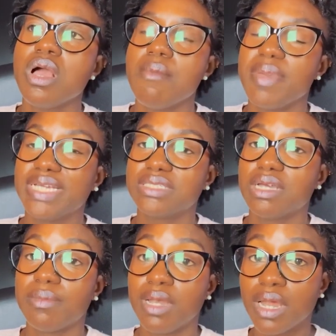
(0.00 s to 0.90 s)
make
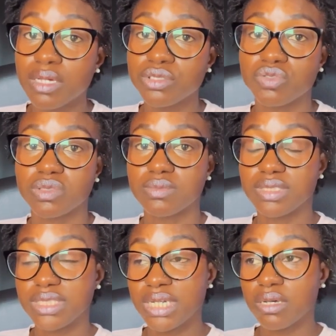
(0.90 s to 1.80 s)
some lunch or some
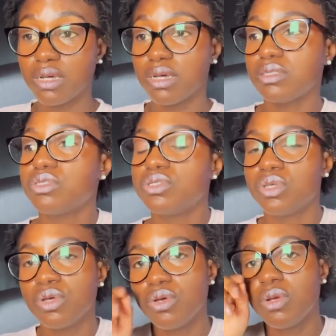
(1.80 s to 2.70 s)
dinner
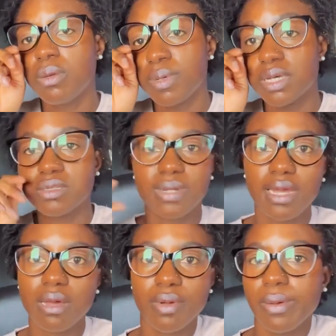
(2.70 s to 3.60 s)
soon, because when they
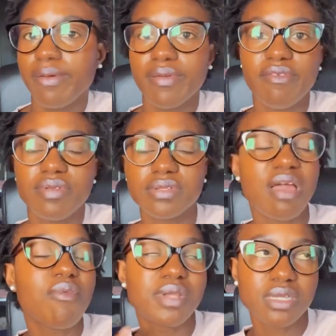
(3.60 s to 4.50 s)
come home,
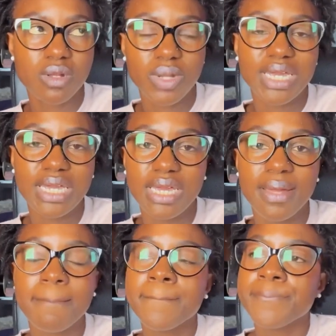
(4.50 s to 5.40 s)
everybody's gonna want to eat.
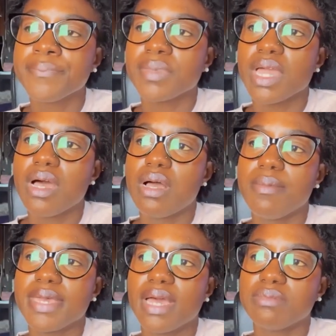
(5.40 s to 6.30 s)

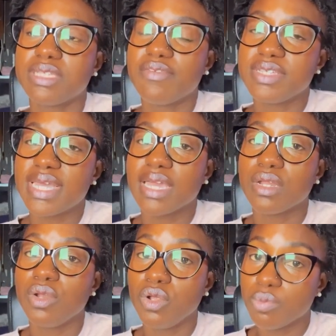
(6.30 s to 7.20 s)
Yeah, I'm definitely taking a
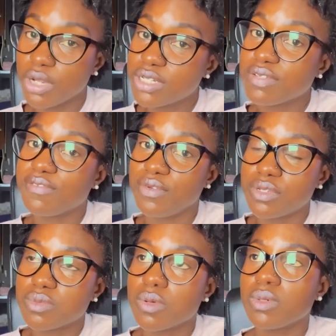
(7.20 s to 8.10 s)
new approach to food
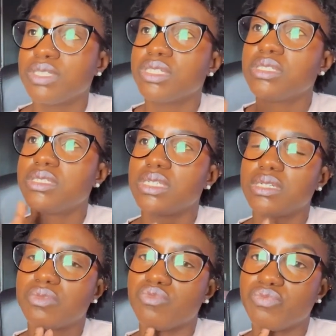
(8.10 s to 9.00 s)
as well. I just did a
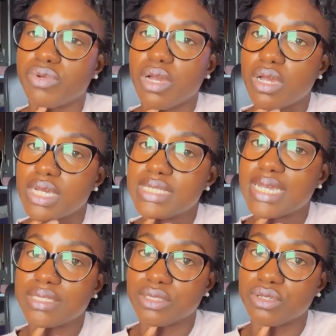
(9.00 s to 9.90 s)

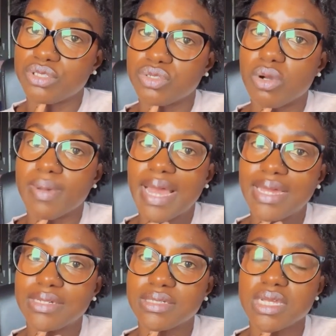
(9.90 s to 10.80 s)
Tesco shop
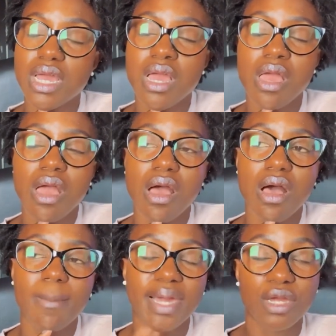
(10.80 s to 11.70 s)
and
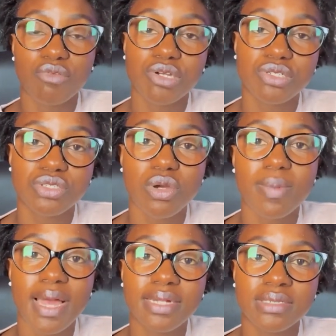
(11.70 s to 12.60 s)
like a grocery shop,
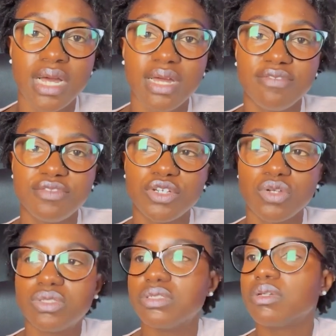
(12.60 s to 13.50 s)
and I've
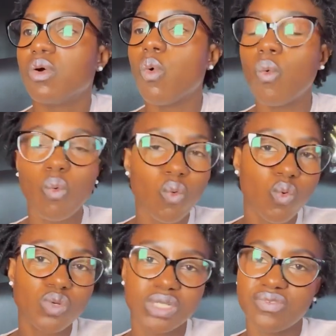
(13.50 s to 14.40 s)
chosen
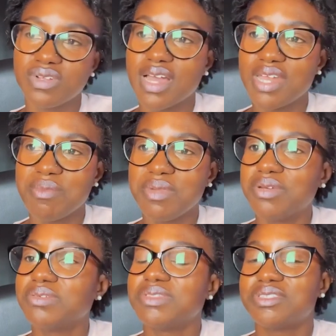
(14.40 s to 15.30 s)
all different kind of
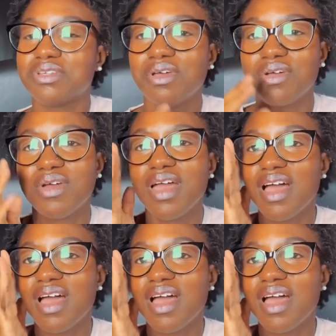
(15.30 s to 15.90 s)
meals. So